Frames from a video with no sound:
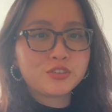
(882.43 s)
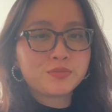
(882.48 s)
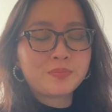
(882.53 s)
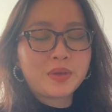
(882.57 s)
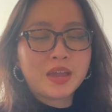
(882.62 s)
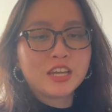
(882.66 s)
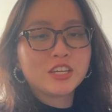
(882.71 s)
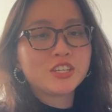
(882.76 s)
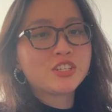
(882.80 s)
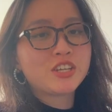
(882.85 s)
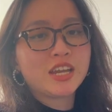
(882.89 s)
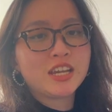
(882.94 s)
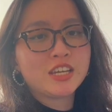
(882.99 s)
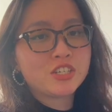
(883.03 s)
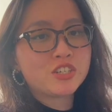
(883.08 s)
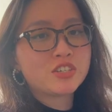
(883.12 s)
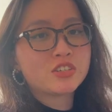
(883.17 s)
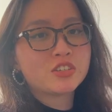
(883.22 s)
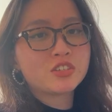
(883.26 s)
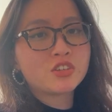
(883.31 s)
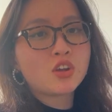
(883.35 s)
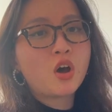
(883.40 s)
make
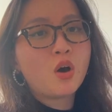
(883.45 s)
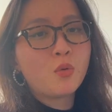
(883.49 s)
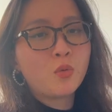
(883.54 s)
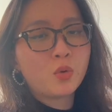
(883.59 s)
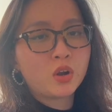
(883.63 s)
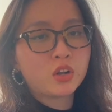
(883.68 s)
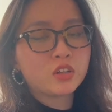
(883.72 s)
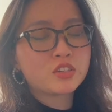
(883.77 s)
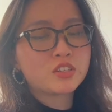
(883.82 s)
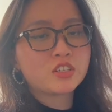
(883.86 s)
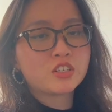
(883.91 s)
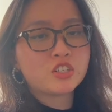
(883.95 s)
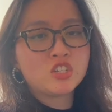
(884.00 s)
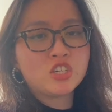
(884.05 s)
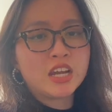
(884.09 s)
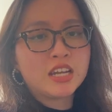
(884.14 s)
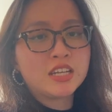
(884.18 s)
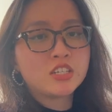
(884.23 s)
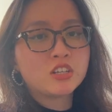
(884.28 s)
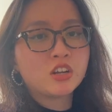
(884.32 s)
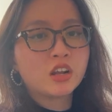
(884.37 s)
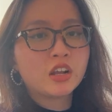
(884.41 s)
change towards
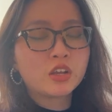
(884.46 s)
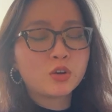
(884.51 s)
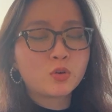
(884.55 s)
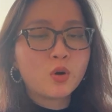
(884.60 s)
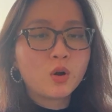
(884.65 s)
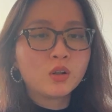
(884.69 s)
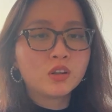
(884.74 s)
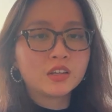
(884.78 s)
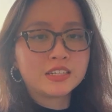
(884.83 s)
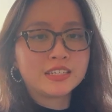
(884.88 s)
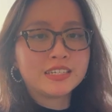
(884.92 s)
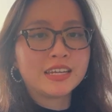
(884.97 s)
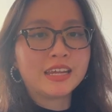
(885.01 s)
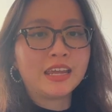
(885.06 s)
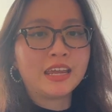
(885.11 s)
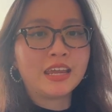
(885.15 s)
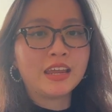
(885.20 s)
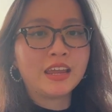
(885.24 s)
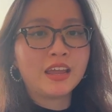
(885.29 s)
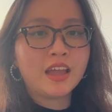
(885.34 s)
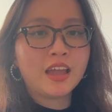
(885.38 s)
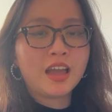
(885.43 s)
gender
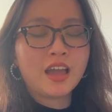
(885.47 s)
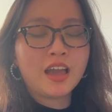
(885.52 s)
equality,